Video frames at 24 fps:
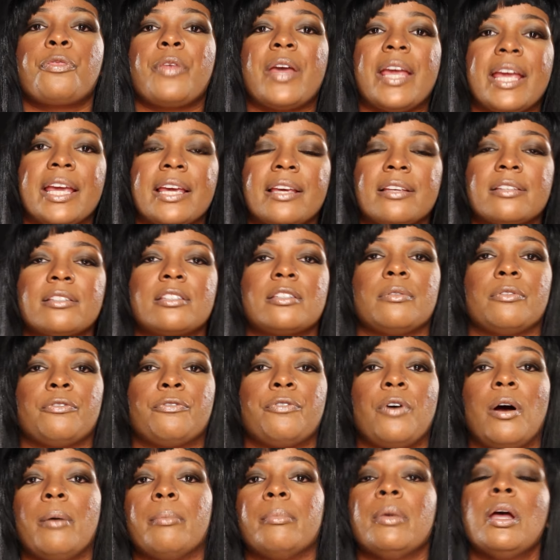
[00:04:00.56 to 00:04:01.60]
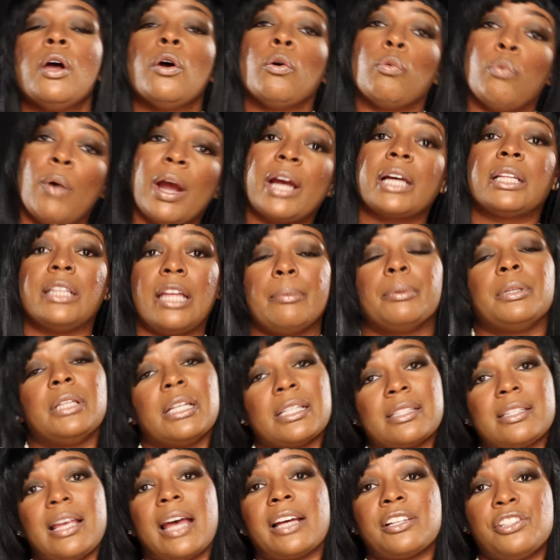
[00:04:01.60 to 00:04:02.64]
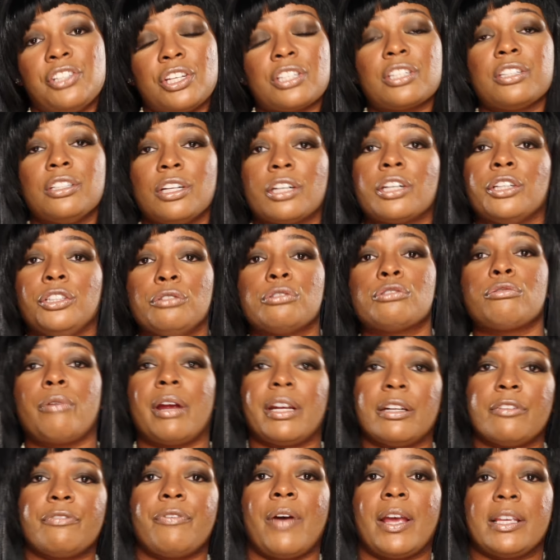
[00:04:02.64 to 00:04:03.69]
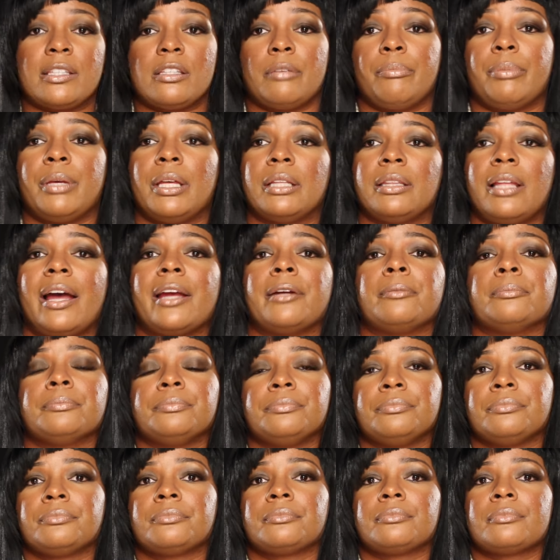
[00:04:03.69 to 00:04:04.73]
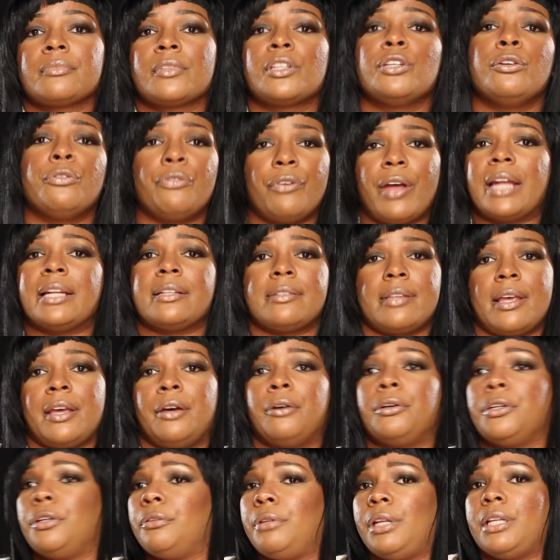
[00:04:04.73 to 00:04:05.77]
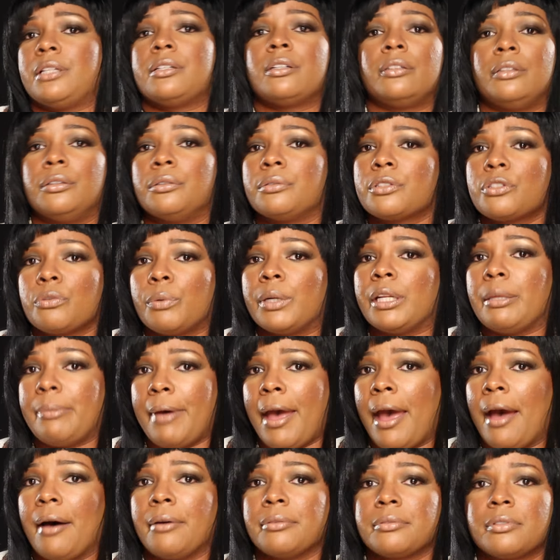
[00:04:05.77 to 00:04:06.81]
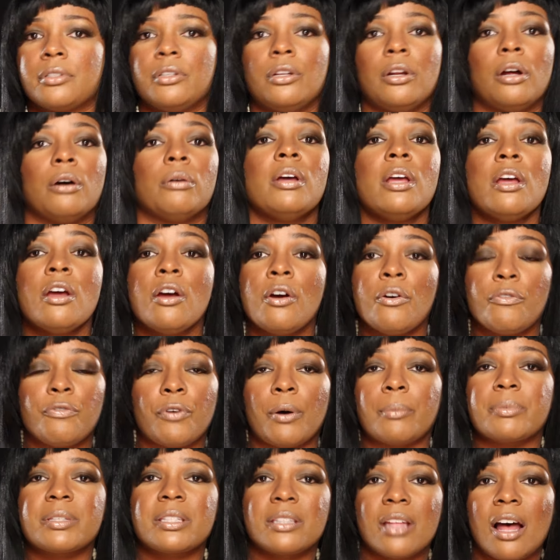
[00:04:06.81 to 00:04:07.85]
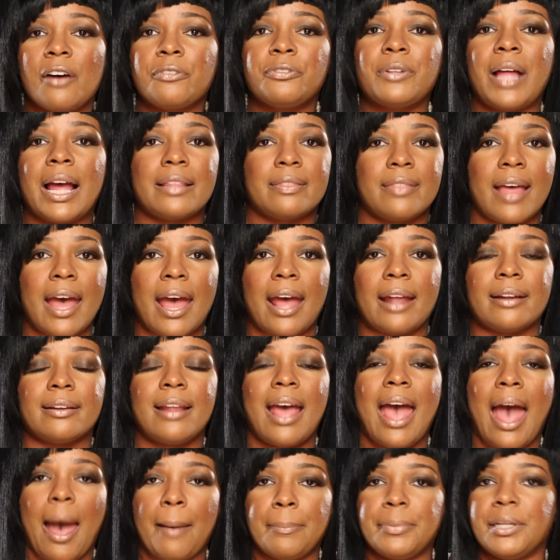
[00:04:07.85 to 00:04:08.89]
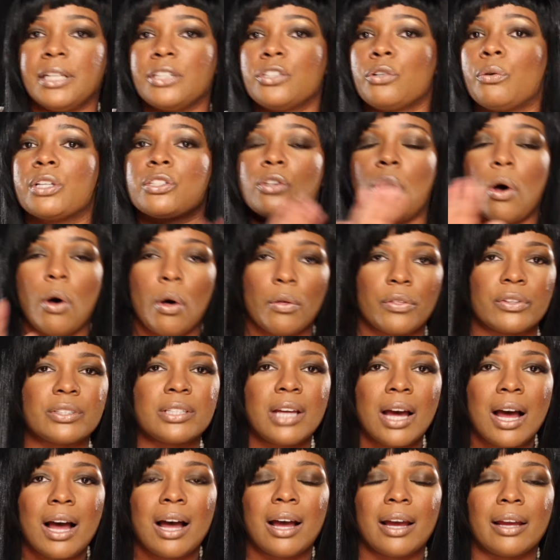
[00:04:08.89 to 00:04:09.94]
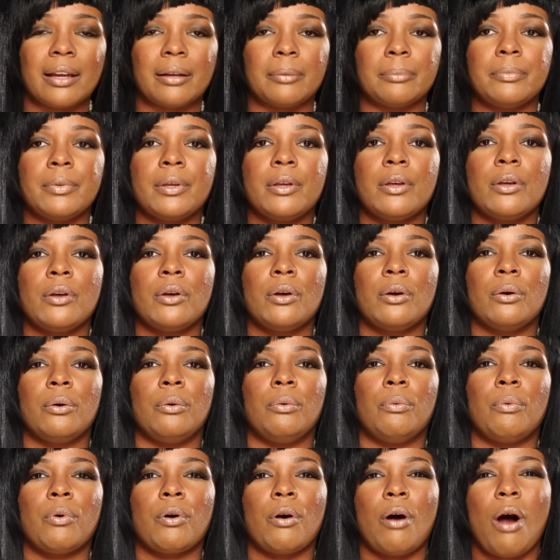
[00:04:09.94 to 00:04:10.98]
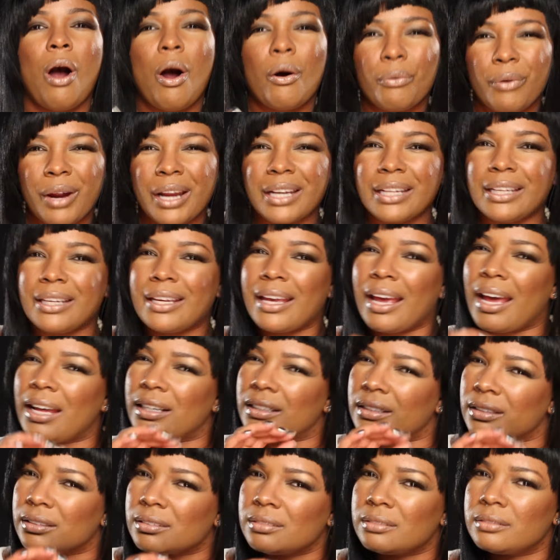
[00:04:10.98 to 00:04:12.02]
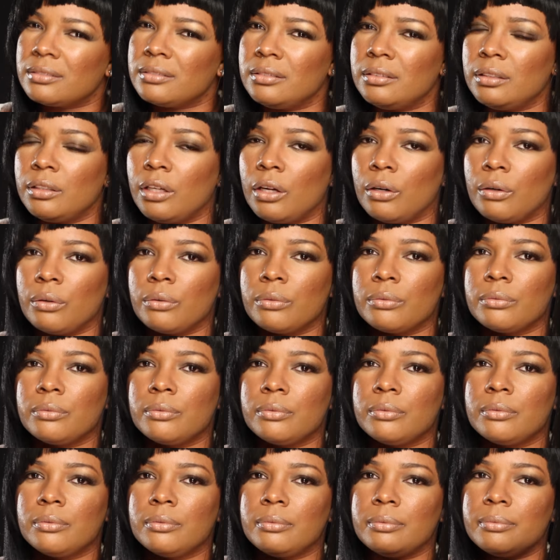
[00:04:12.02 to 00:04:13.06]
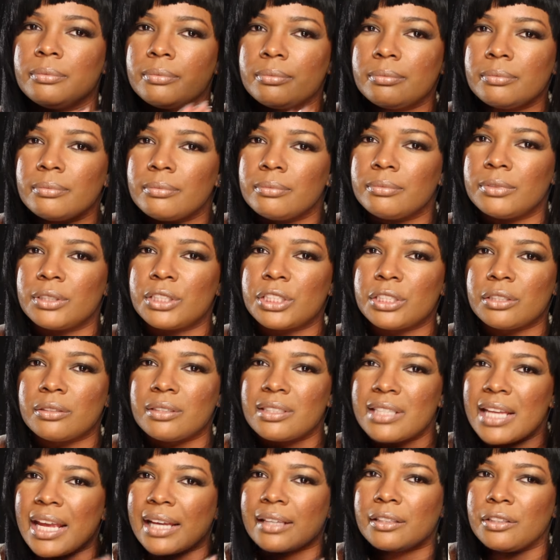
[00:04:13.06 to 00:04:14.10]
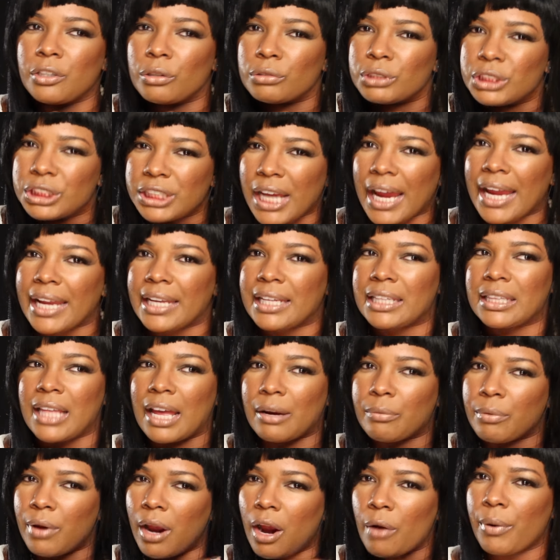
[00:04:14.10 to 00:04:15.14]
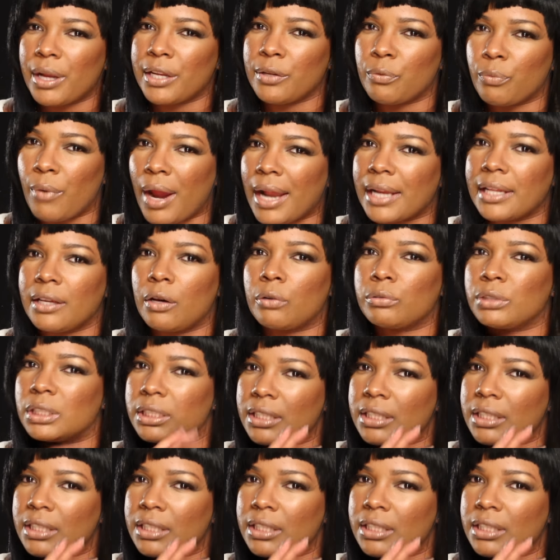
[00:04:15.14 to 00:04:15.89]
things from record label execs just looking you straight in the face and being like, you fat as hell, you need to lose 20 pounds. You know, from stuff like that happening to us all the time, we're already kind of, you know, shady. Like, we're already ready on the